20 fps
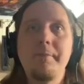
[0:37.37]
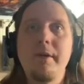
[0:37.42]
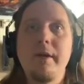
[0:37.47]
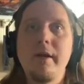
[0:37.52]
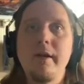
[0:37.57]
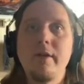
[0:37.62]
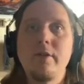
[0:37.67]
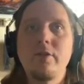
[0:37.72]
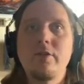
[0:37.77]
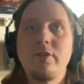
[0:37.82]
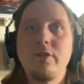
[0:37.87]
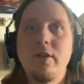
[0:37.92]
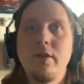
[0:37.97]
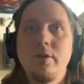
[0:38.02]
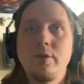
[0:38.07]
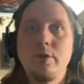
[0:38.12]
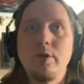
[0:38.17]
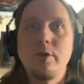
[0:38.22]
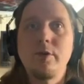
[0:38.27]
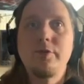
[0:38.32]
parents'
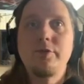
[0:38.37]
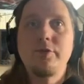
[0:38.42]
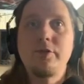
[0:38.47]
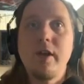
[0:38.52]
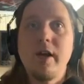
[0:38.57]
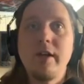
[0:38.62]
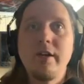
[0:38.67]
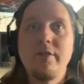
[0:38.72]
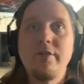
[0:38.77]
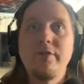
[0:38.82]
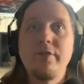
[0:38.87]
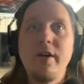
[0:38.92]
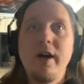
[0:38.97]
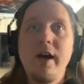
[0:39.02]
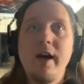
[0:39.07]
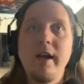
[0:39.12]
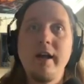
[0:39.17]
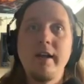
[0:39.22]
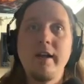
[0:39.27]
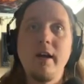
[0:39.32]
roof, trying to
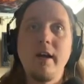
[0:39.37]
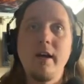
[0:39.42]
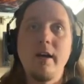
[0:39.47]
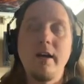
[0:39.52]
find